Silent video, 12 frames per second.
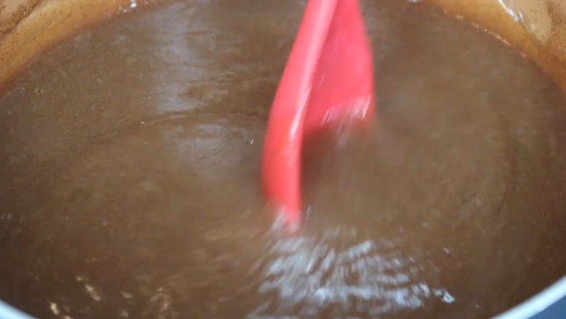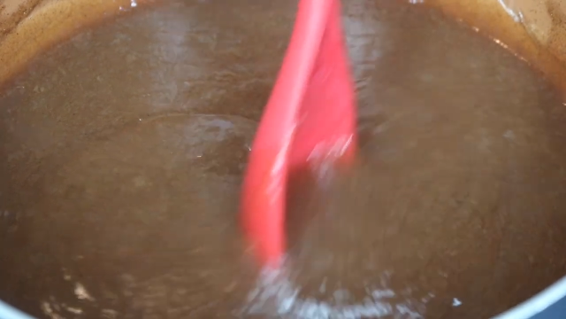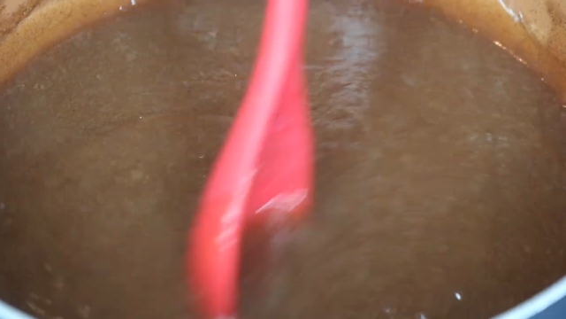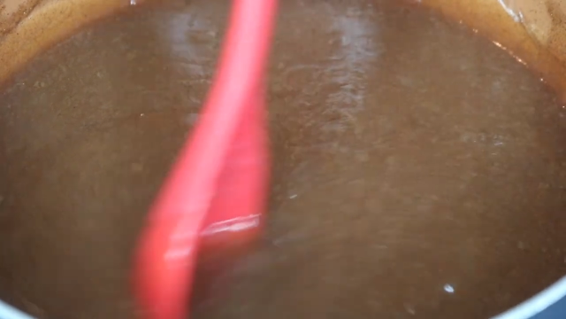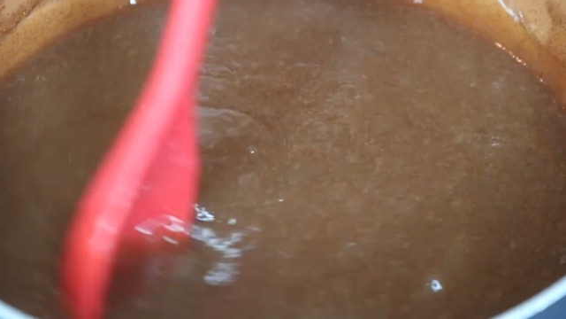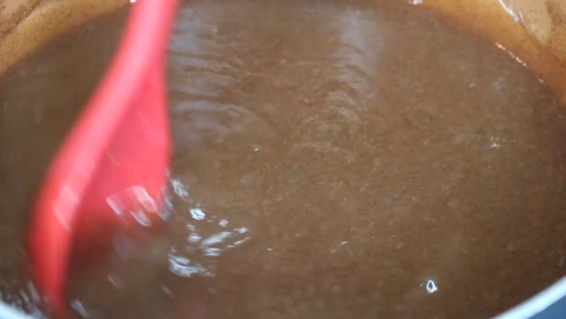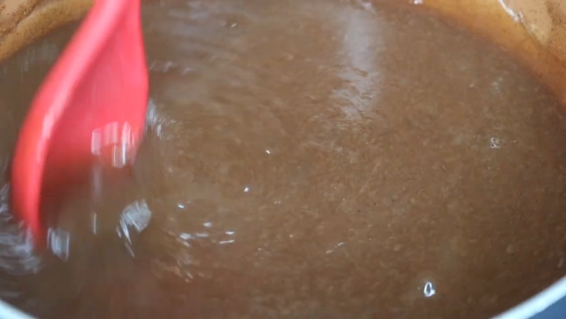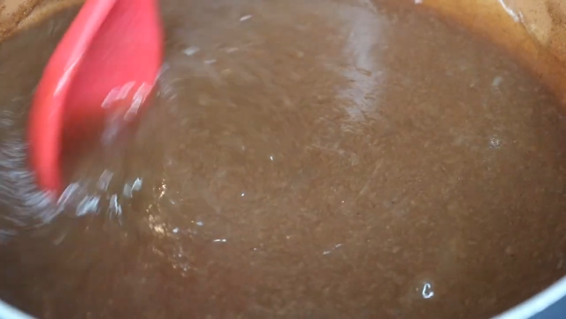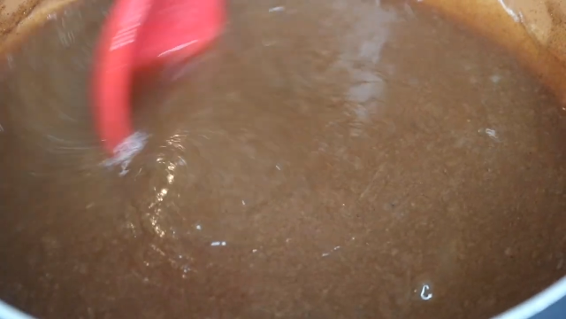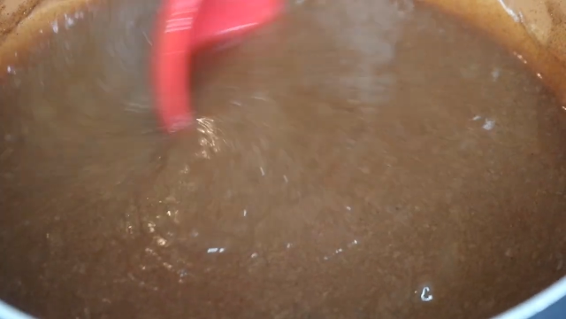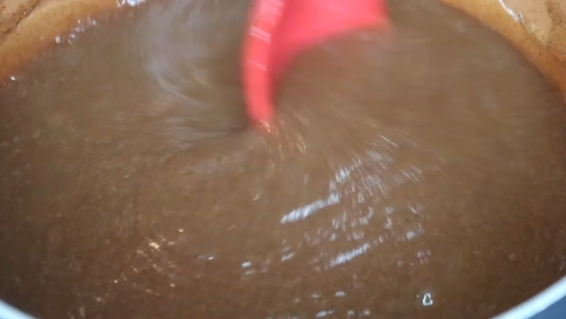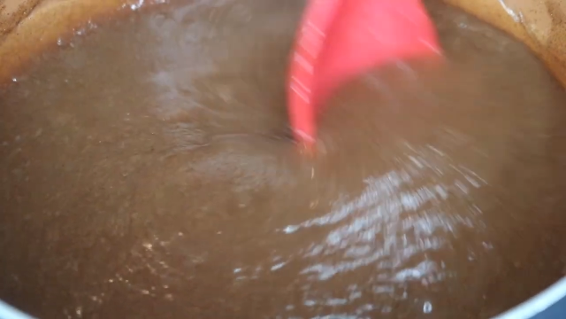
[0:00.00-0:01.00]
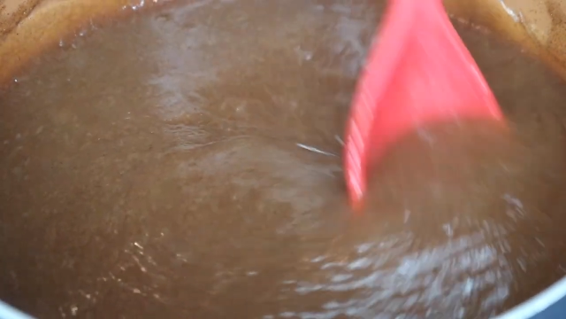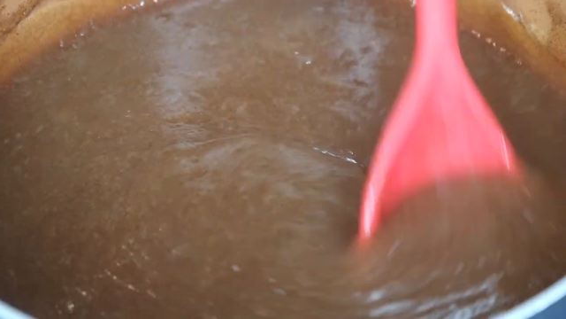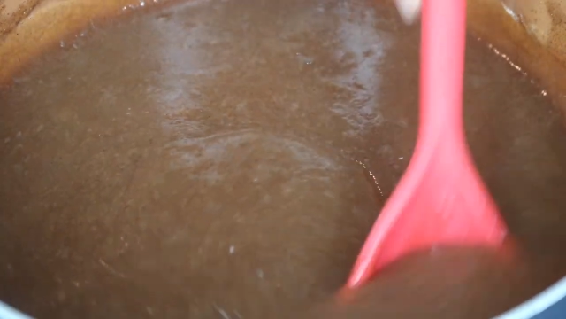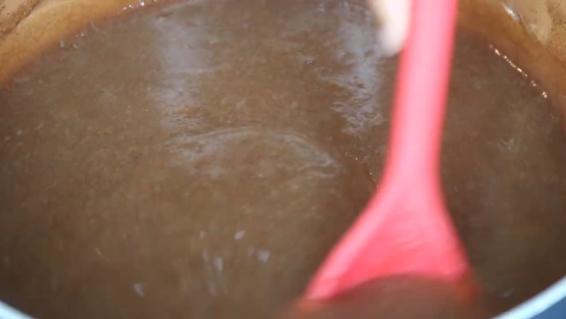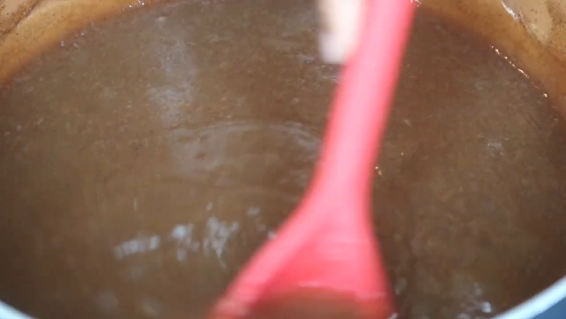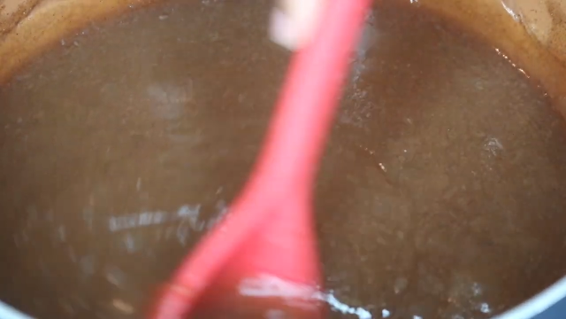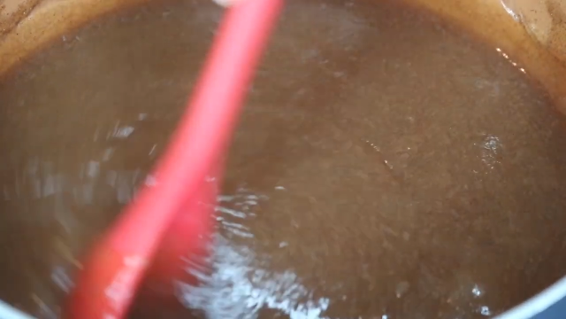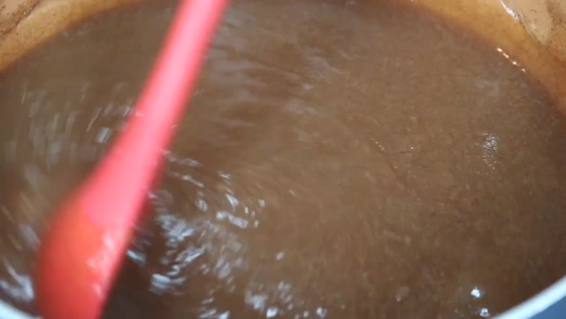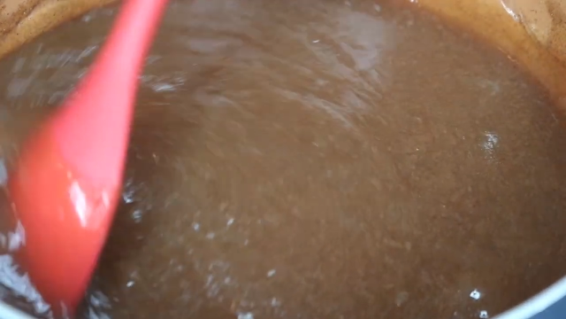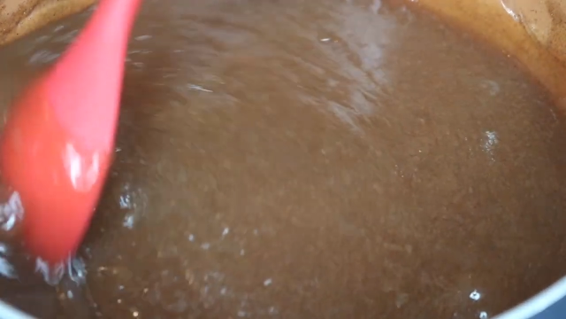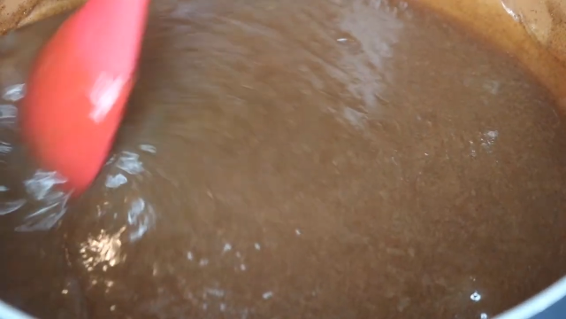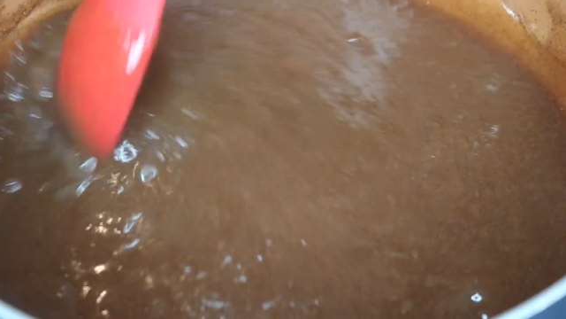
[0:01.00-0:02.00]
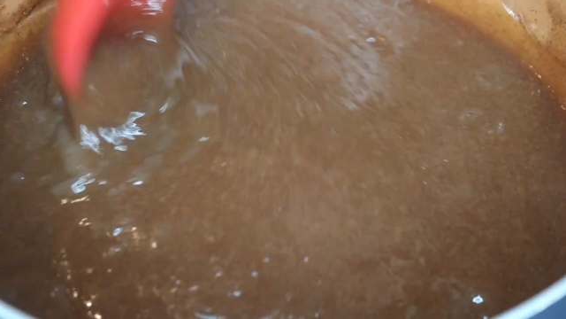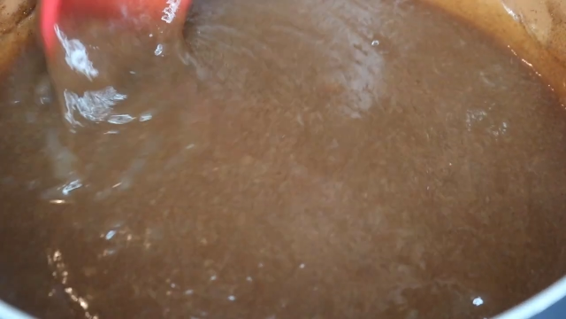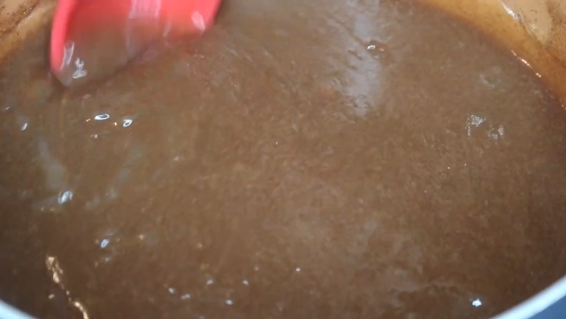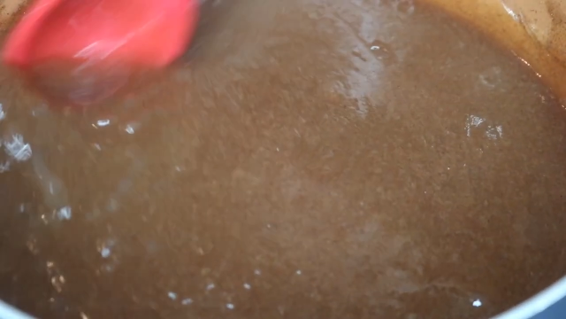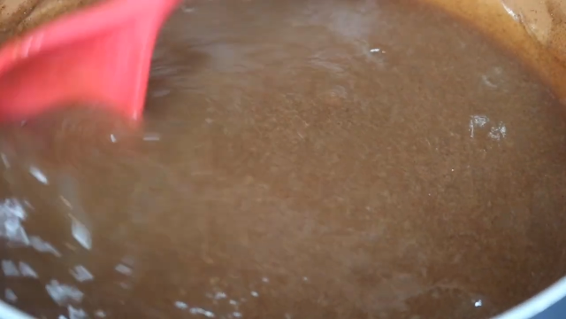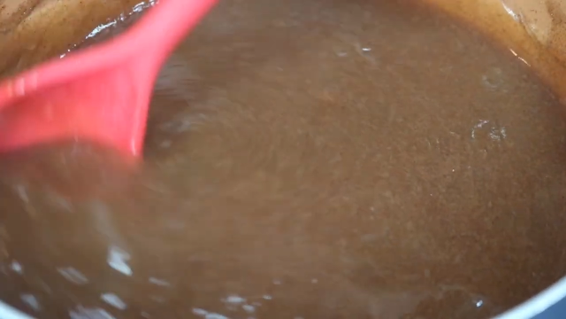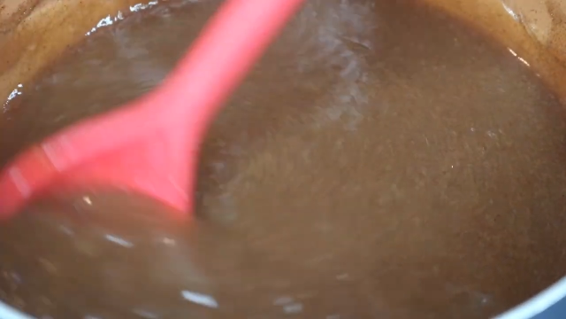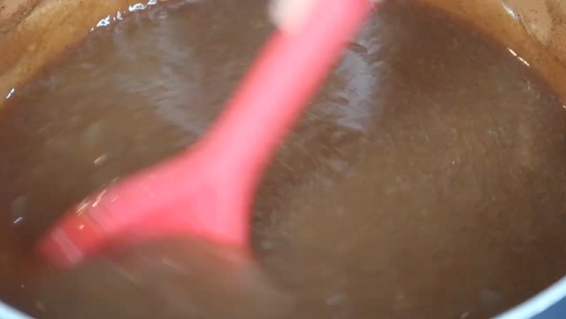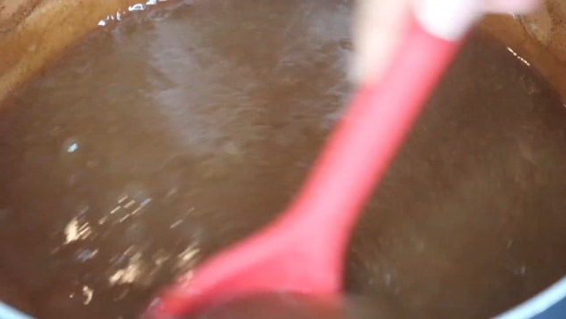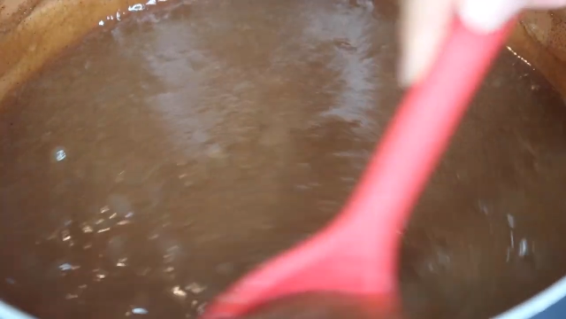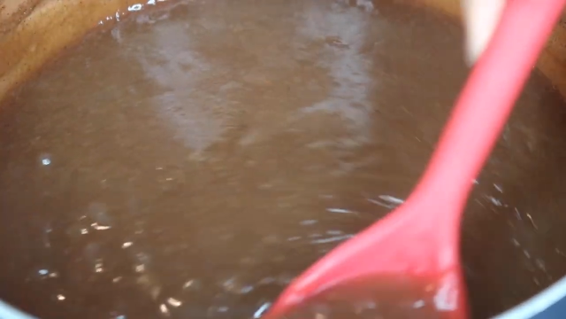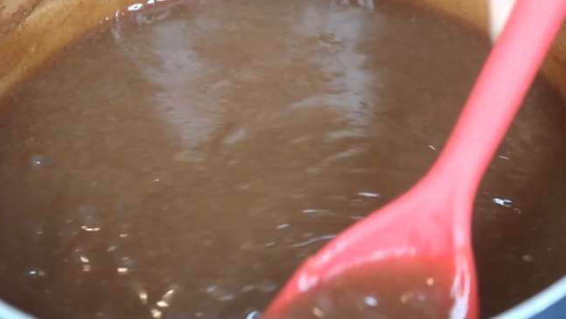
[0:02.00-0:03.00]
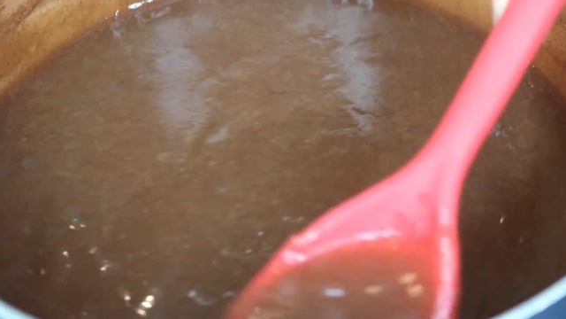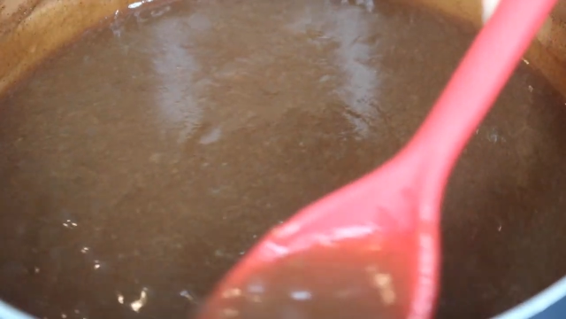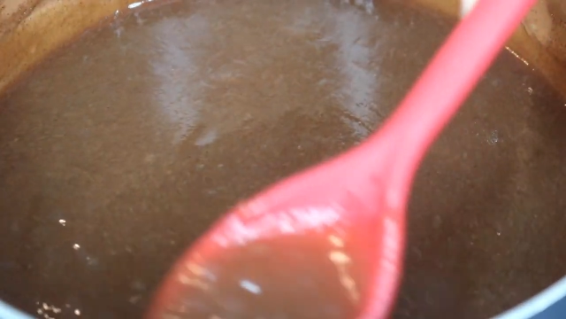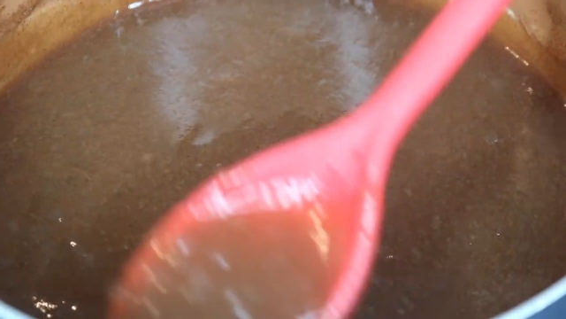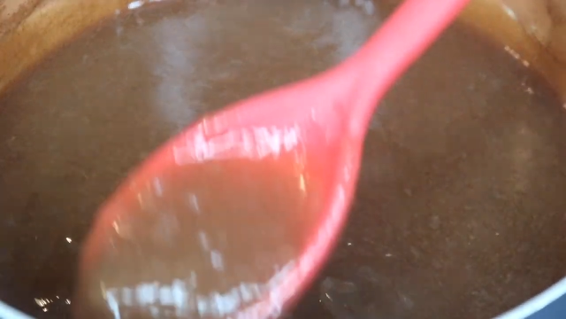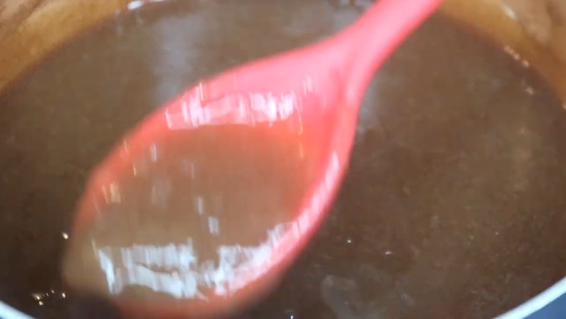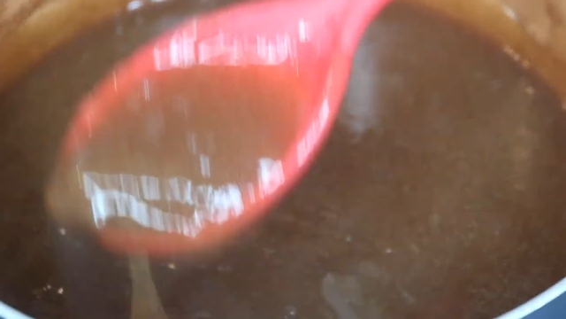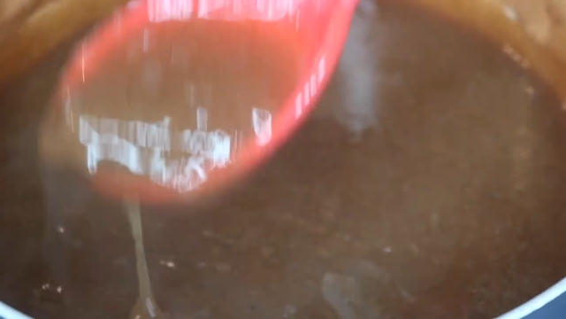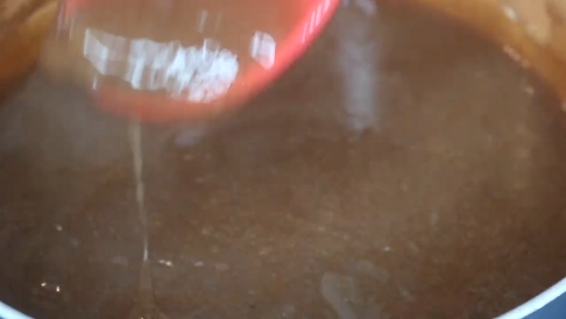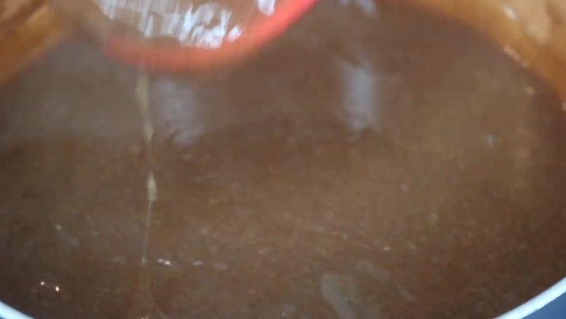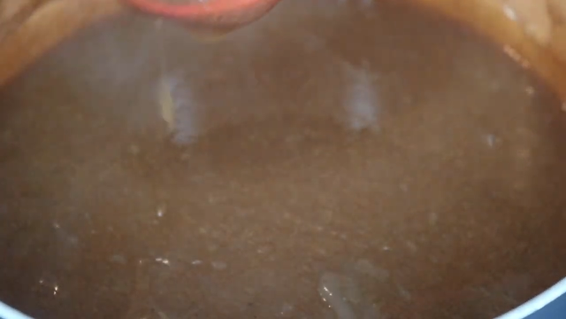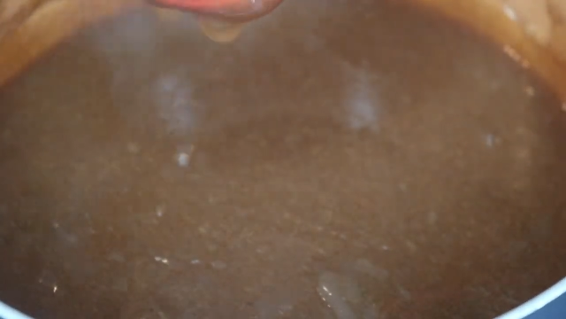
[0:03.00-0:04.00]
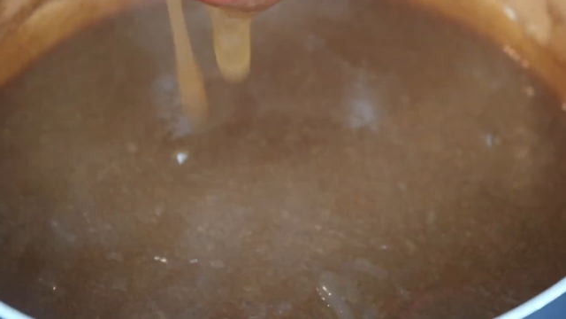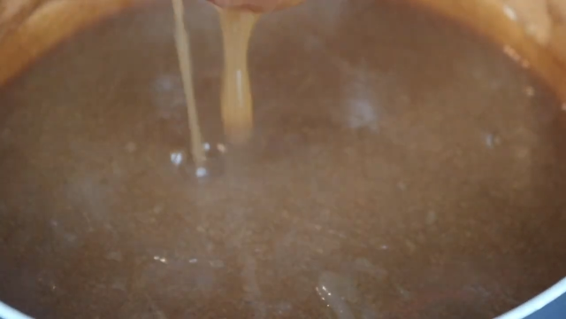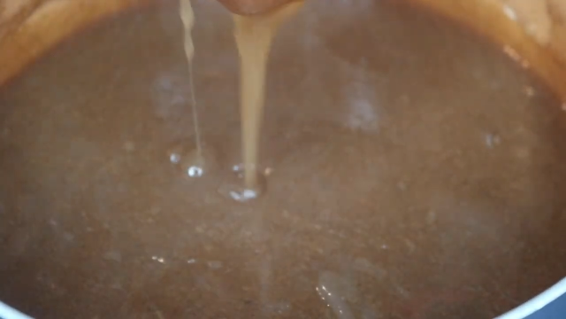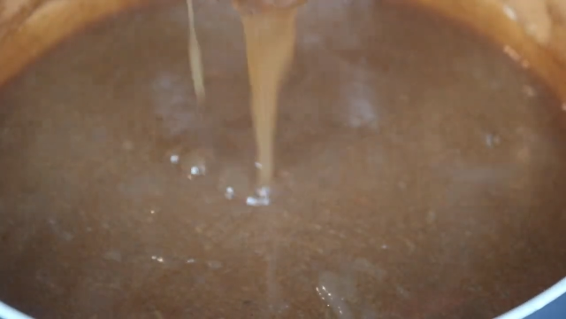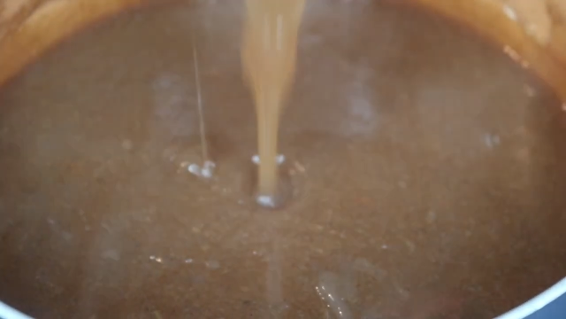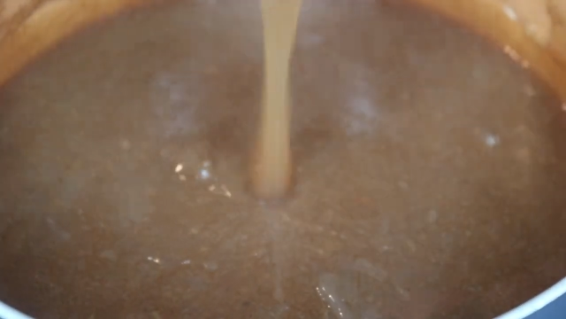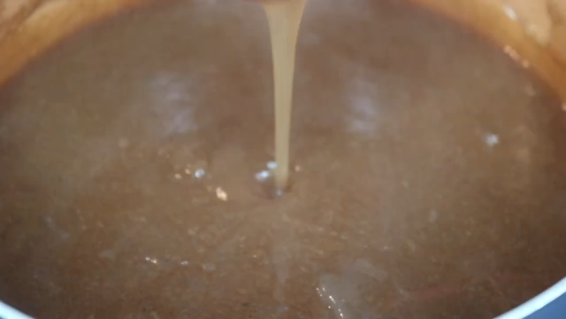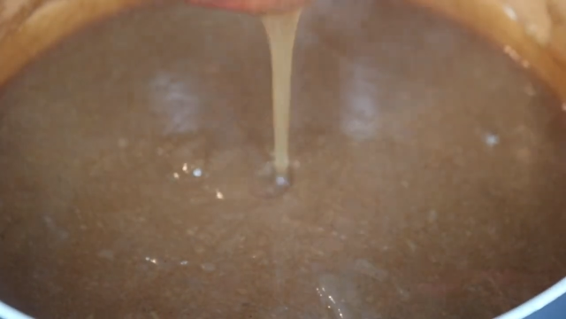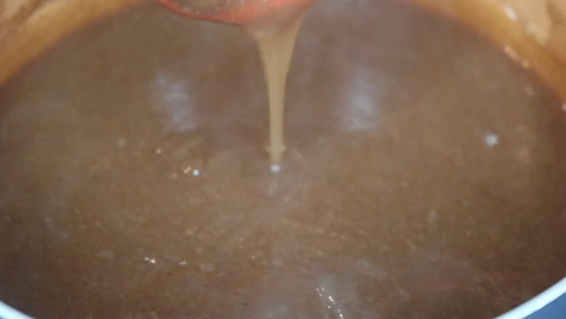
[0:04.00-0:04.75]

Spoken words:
(no speaker visible)